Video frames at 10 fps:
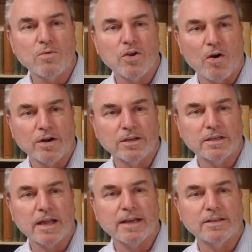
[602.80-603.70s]
God
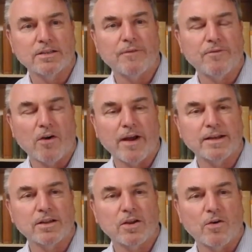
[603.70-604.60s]
and to
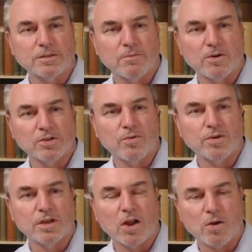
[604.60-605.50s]
define the cosmos
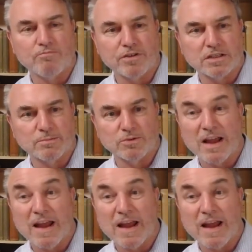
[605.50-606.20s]
according to your own principles.